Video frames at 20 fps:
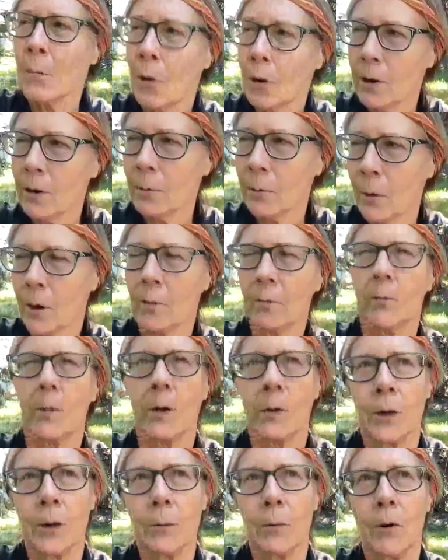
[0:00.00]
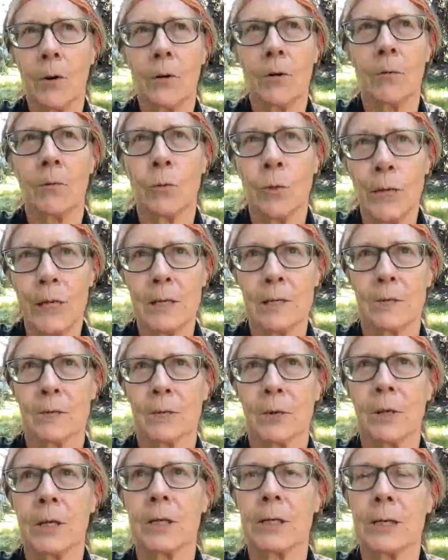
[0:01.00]
part of the problem okay part of the reason for
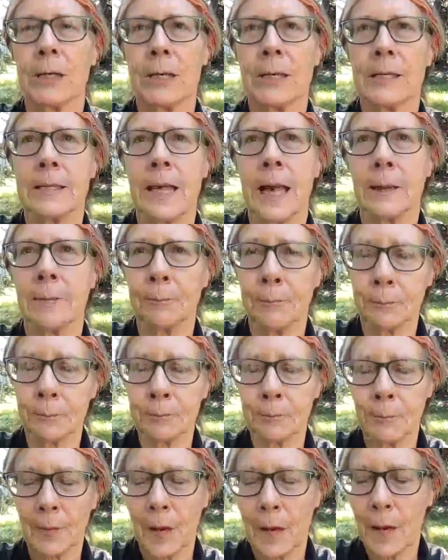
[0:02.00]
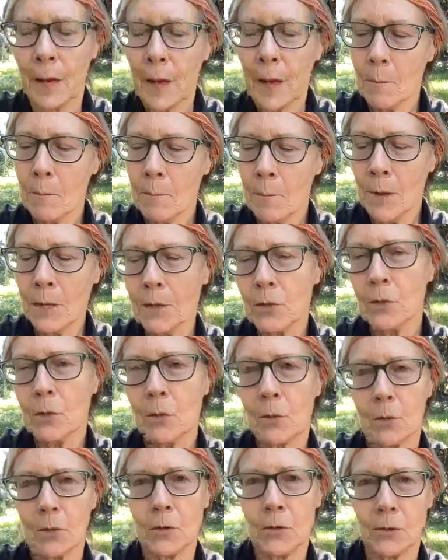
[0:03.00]
this is that muscle
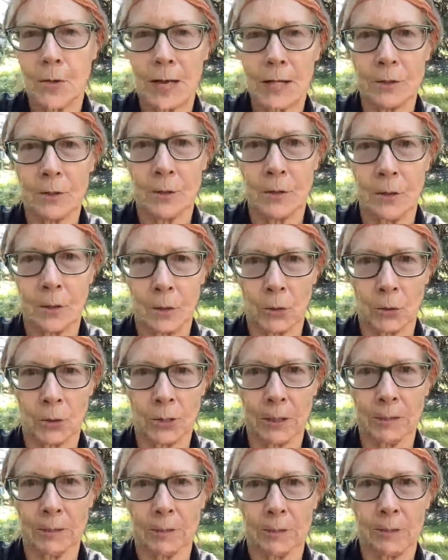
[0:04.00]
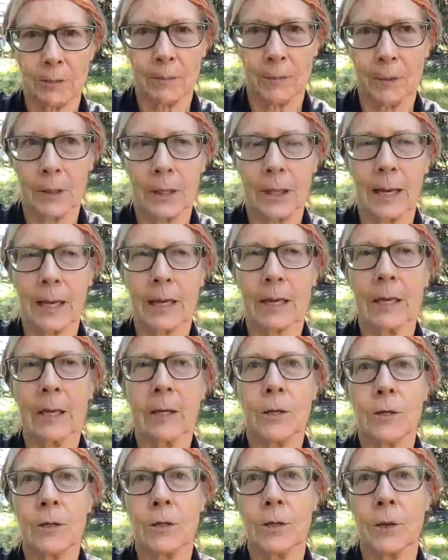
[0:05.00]
grows faster than joint okay
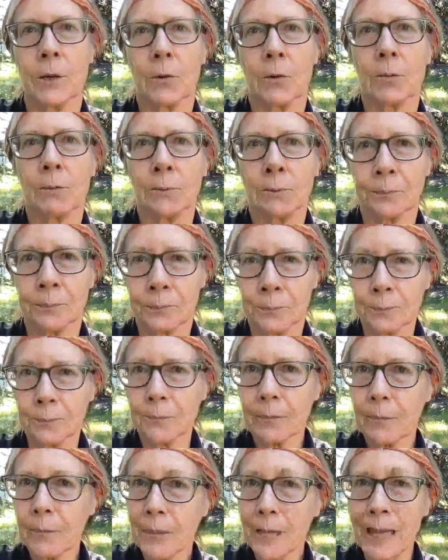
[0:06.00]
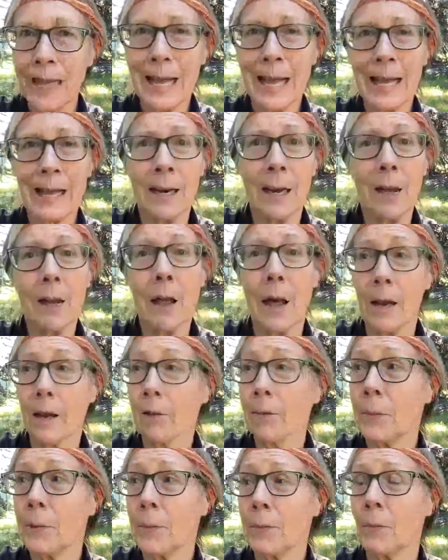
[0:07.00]
so and a lot of
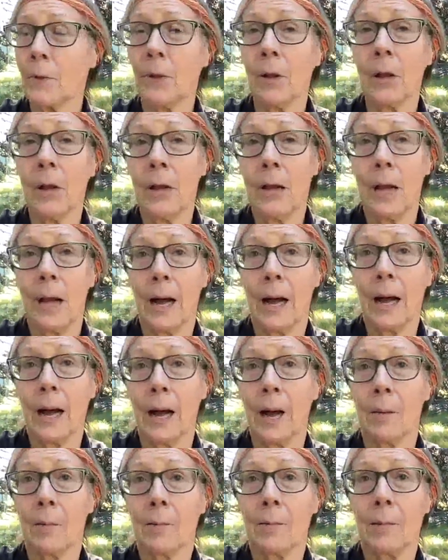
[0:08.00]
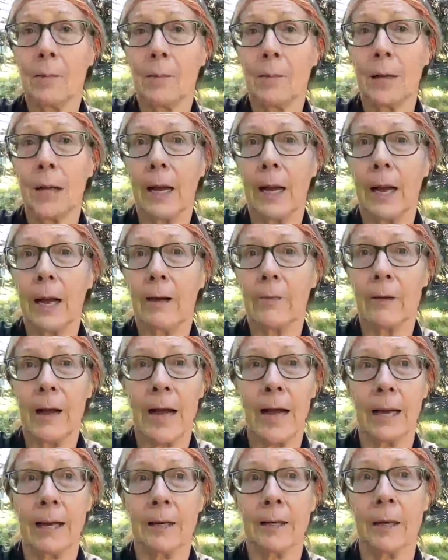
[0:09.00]
people um, have
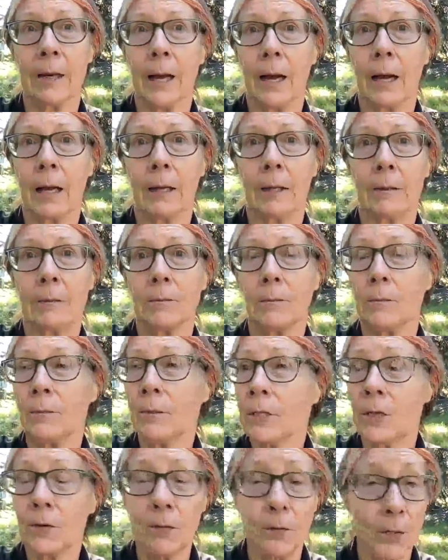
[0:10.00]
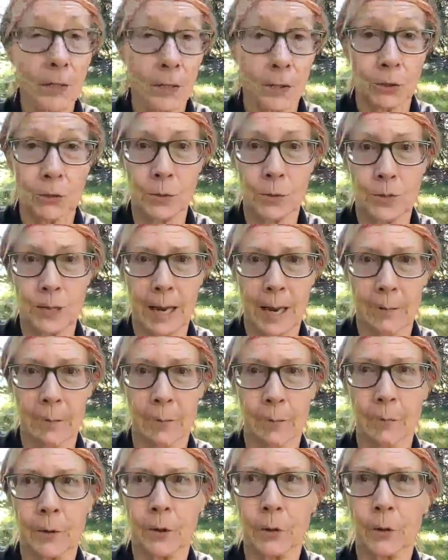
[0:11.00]
had uh, different issues that happen
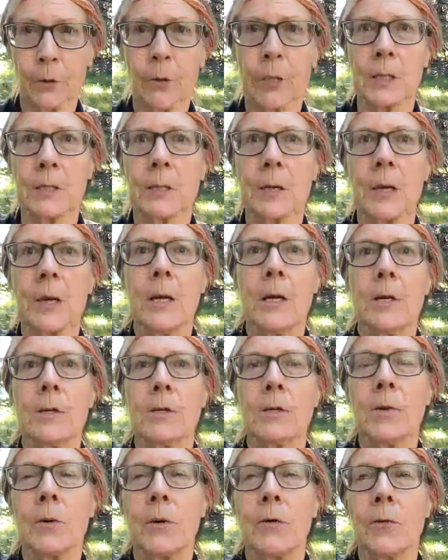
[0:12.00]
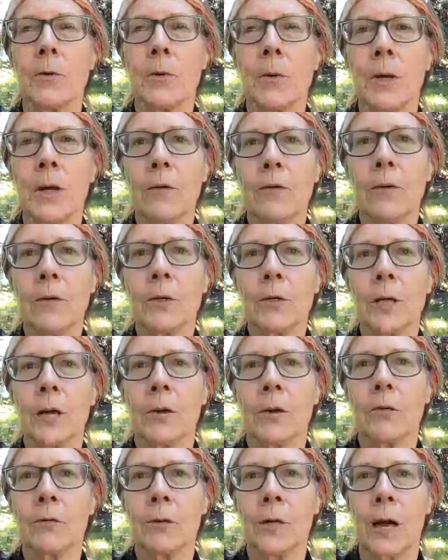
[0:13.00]
with their joints. So if you give yourself
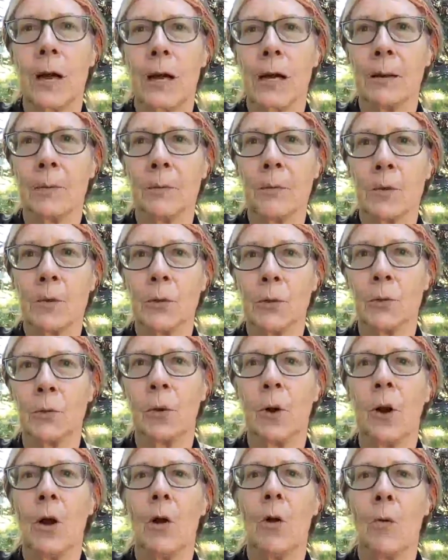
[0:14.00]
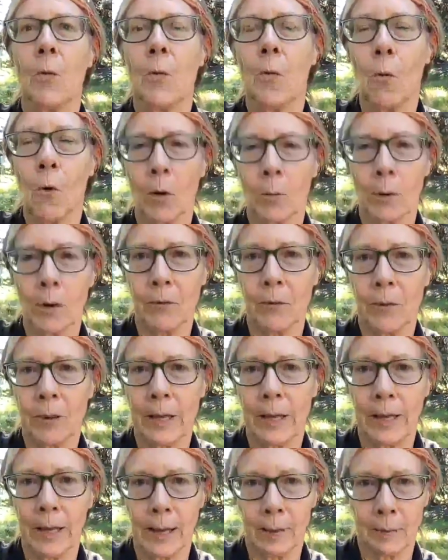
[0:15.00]
time to warm
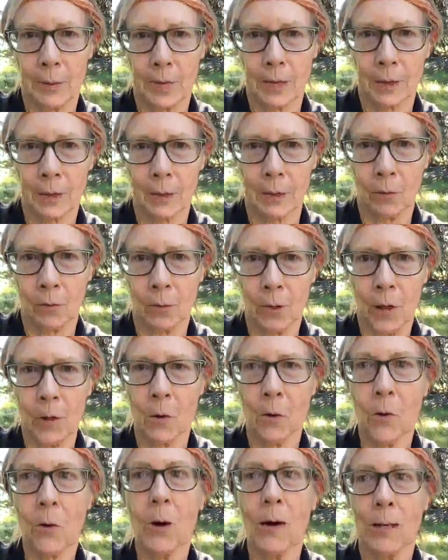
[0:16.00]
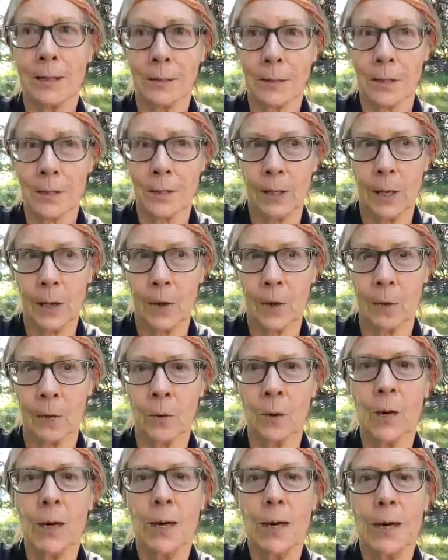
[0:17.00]
everything up and go low and slow,
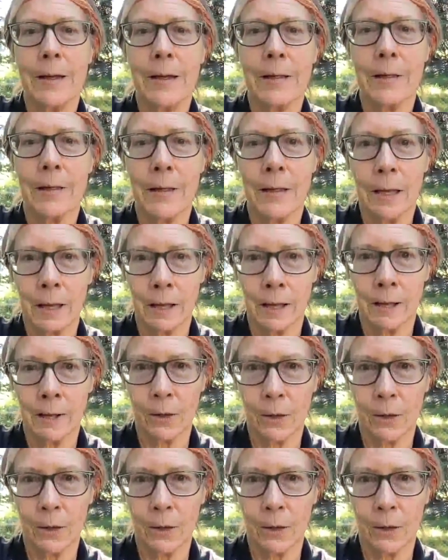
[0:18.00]
then